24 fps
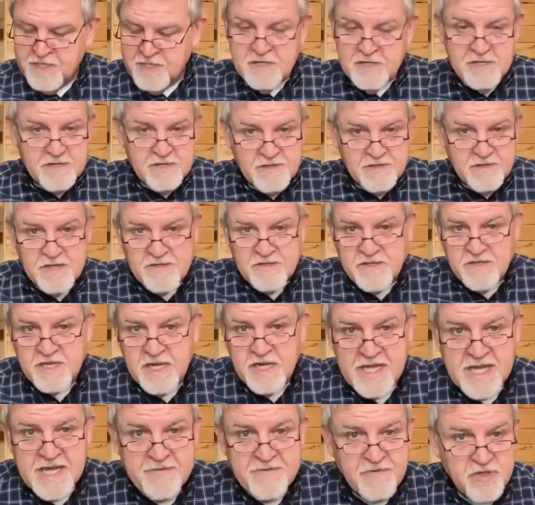They didn't
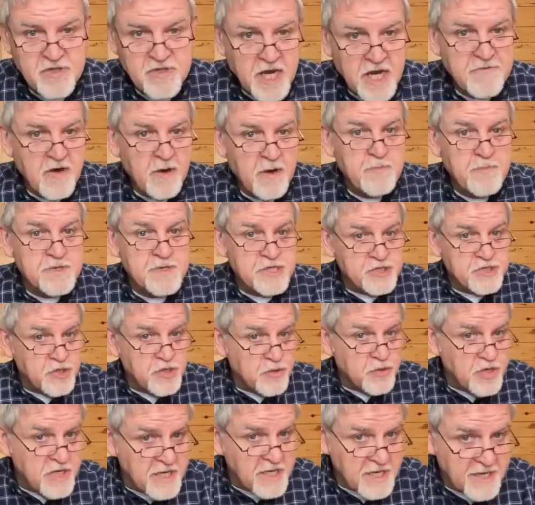have a lot of
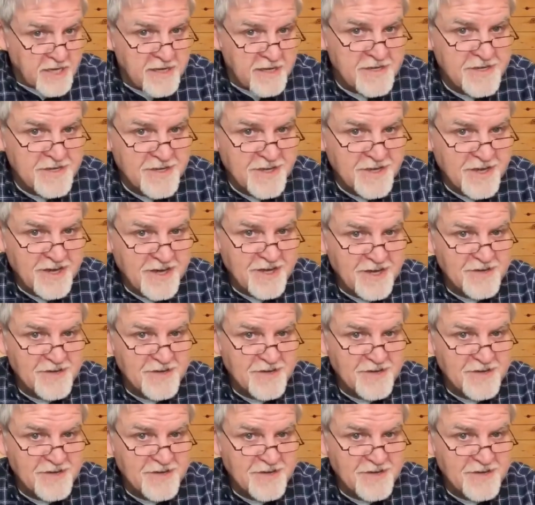opportunity uh,